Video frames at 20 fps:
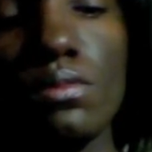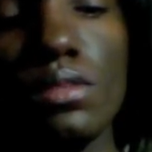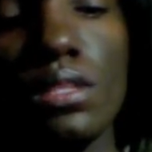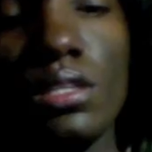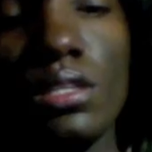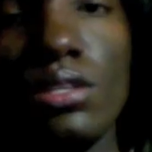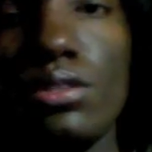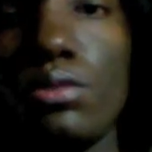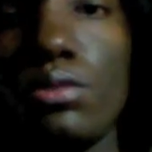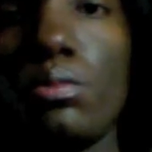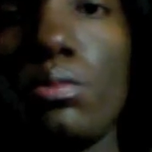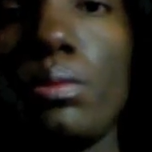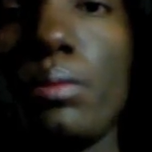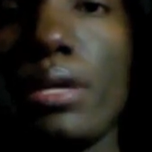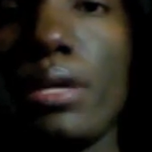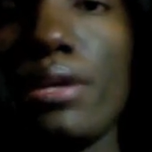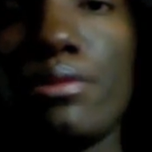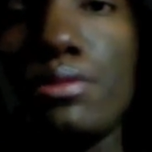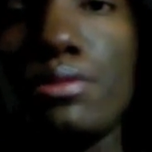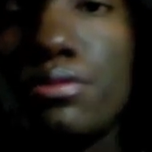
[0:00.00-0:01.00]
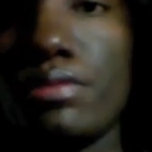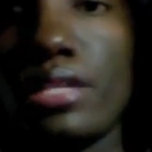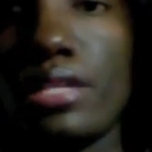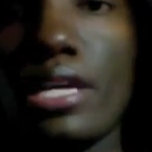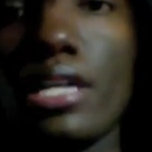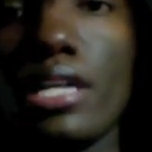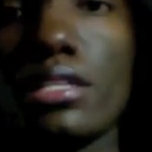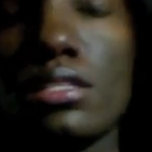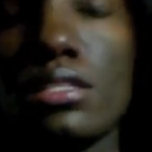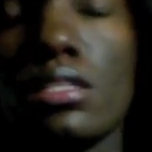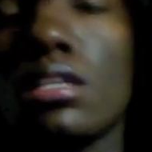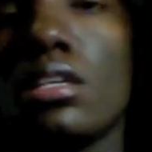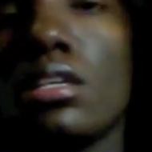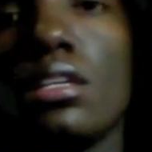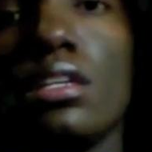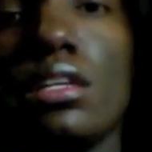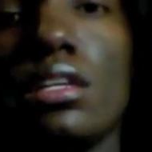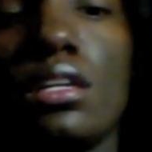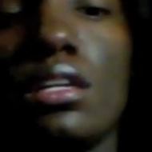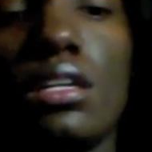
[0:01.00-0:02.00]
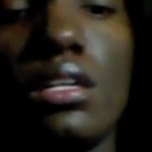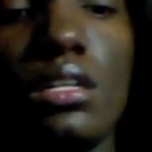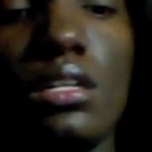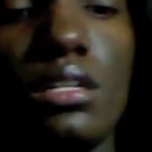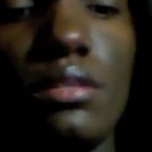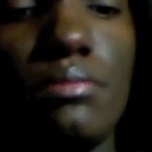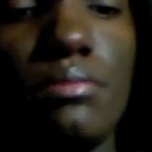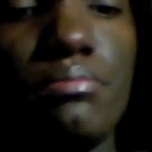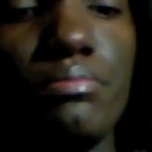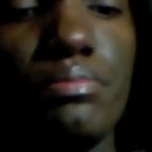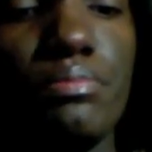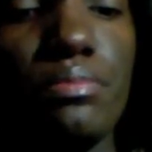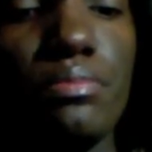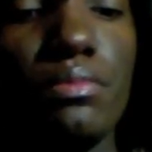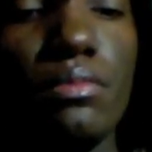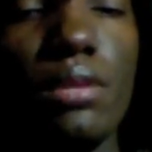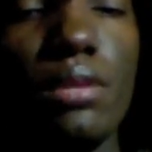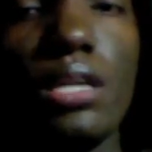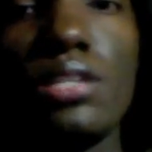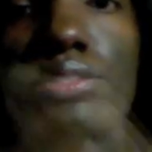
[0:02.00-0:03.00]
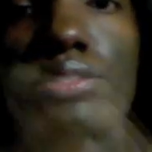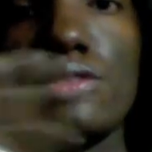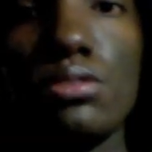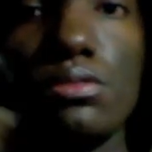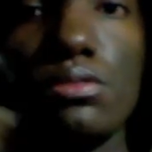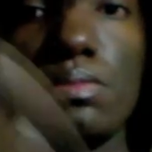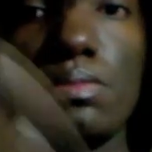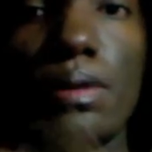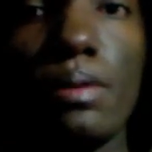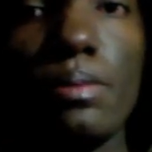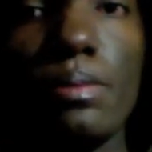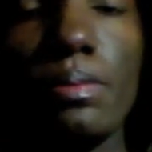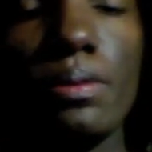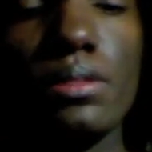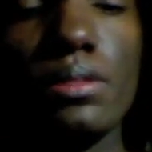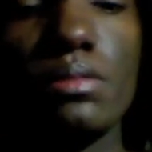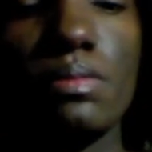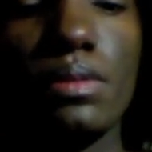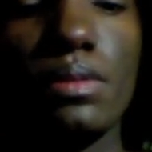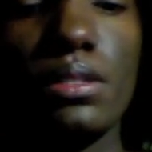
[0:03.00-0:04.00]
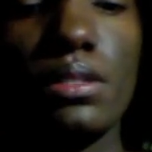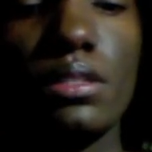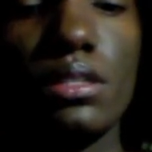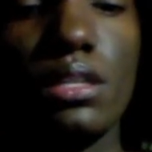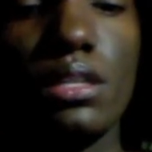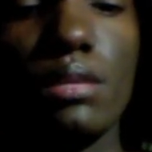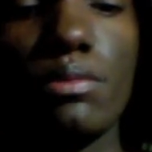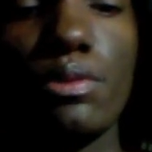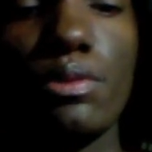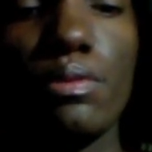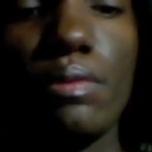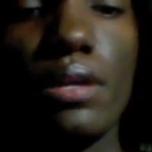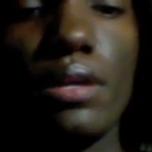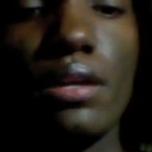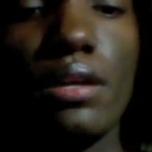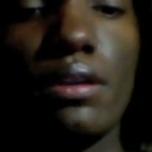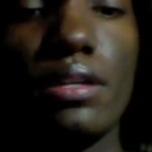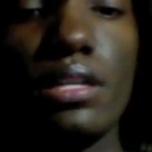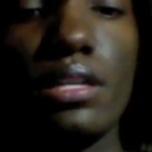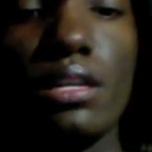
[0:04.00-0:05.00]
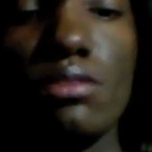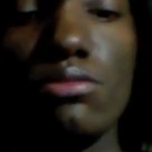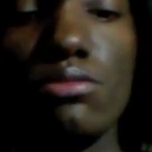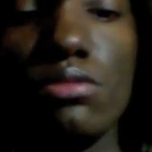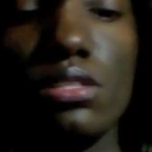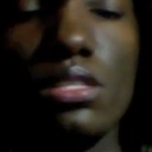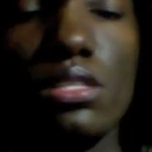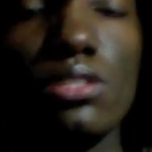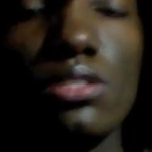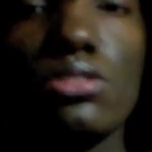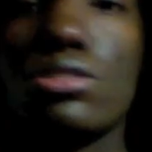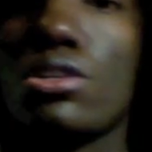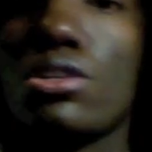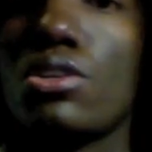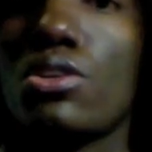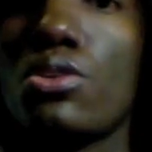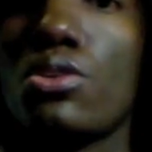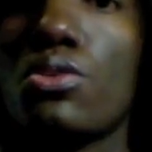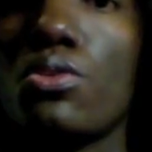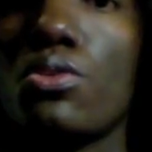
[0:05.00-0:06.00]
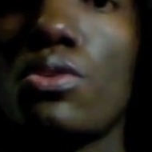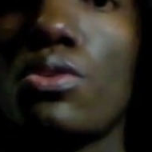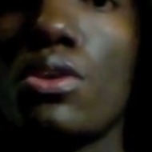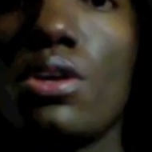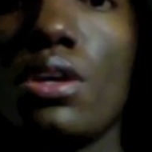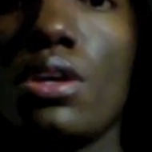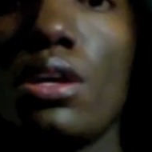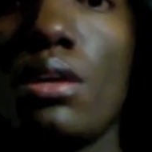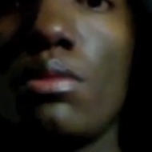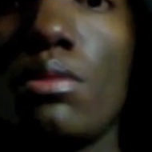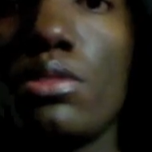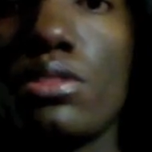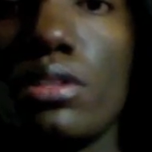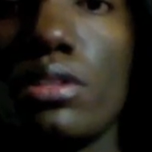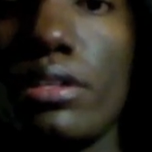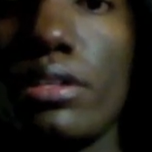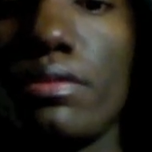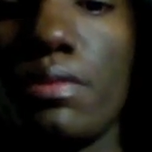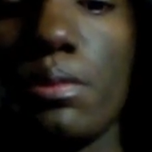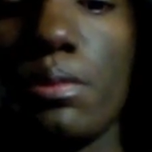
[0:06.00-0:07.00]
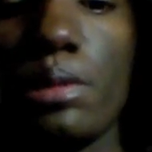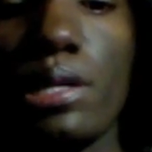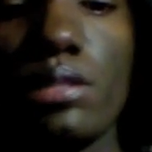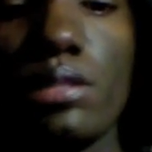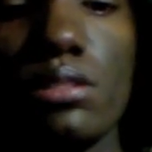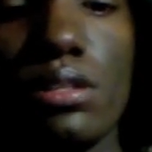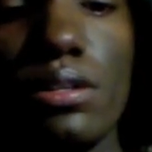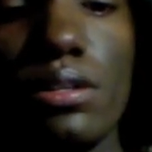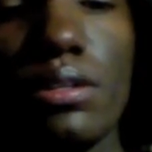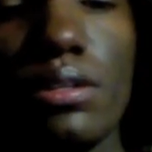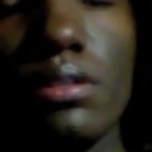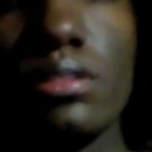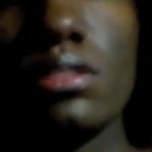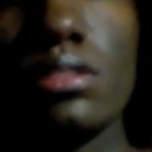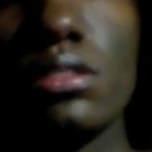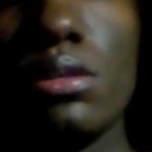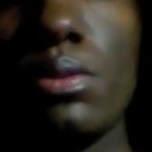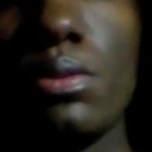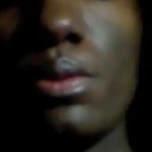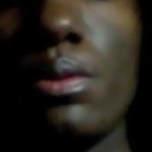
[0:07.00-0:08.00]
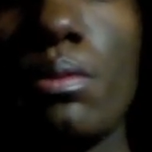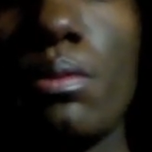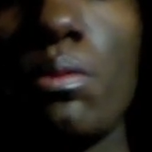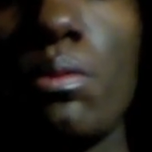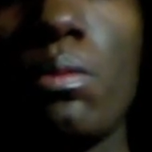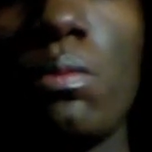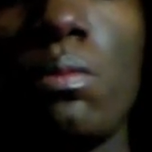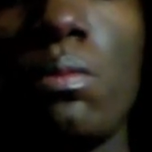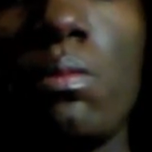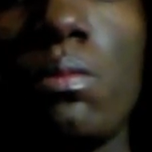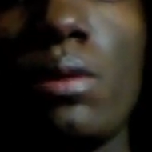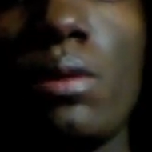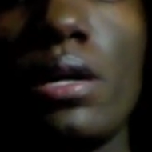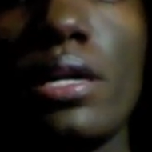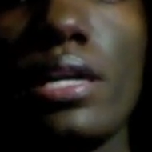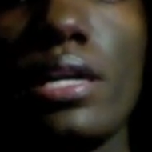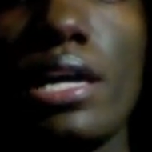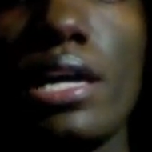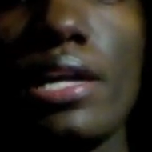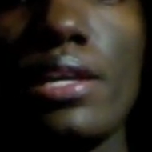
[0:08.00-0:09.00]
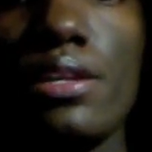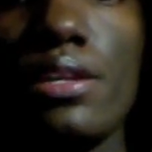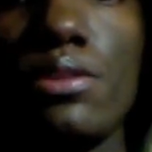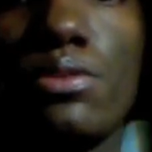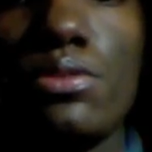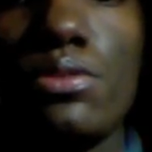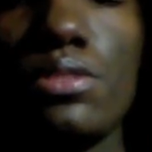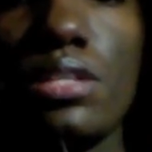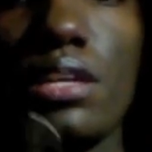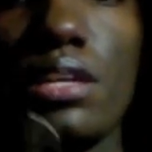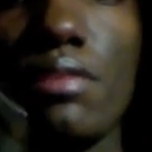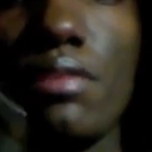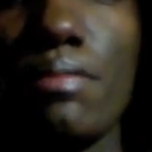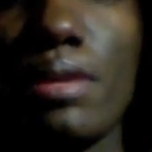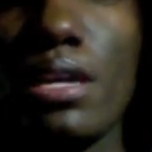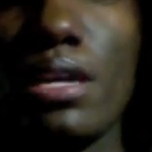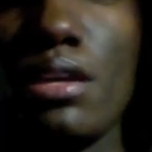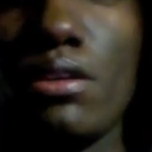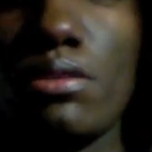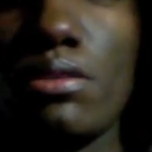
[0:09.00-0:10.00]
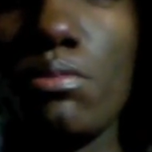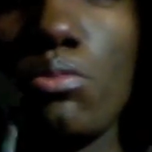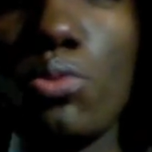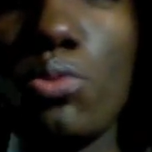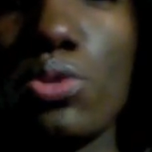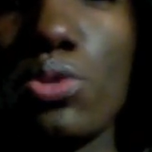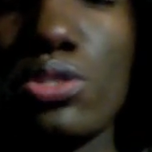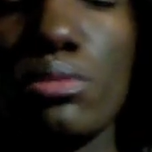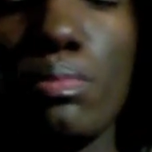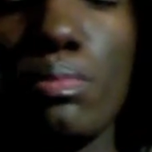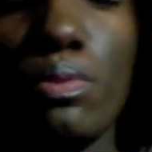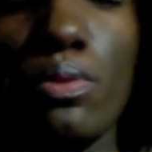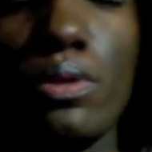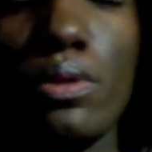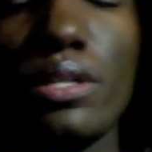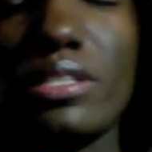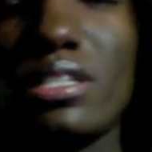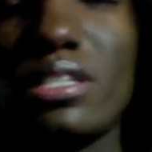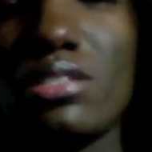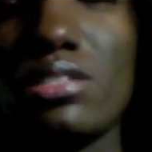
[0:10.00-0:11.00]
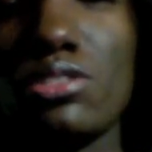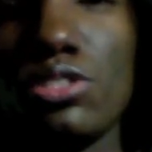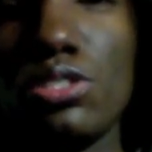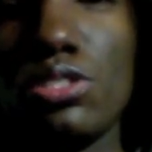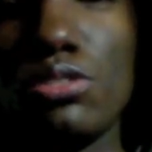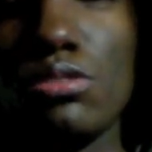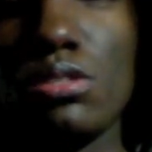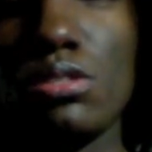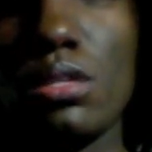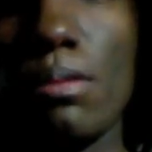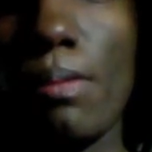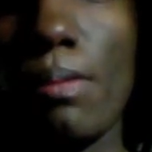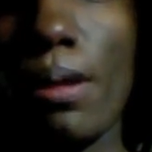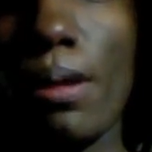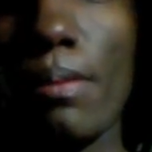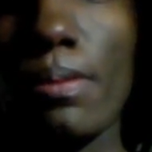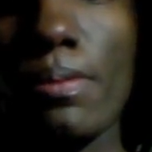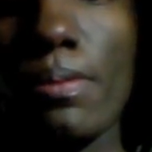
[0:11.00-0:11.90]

you know, when my hair was relaxed, I used to use bobby pins, but I'm growing my hair out naturally, so we're starting from ground zero. So what I use to give my hair more support than just using the bobby